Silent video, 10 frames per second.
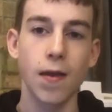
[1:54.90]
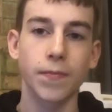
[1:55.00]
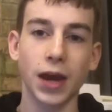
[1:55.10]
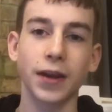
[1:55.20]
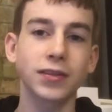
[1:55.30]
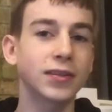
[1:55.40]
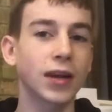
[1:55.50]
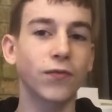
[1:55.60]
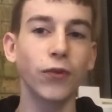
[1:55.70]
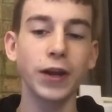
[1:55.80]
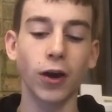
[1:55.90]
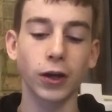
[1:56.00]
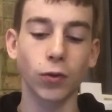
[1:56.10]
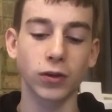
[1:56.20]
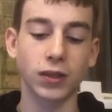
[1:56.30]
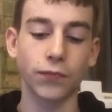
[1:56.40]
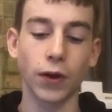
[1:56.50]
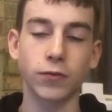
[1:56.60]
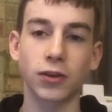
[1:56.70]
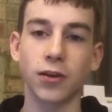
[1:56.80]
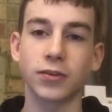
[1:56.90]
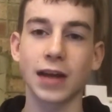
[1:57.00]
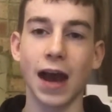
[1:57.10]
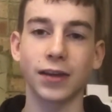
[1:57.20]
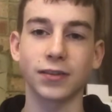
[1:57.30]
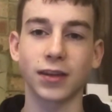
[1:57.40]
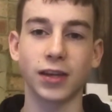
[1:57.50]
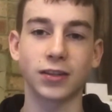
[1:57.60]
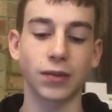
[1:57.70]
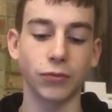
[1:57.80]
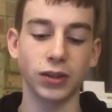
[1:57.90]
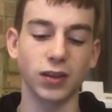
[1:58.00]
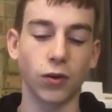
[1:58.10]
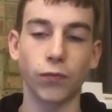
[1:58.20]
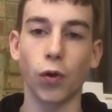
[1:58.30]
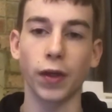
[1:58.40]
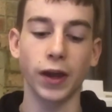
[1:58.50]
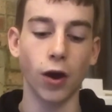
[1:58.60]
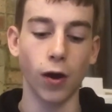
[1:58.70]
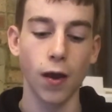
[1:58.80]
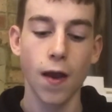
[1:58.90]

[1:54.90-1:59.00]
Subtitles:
And as I said, 3 high quality photos and a summary of what they are.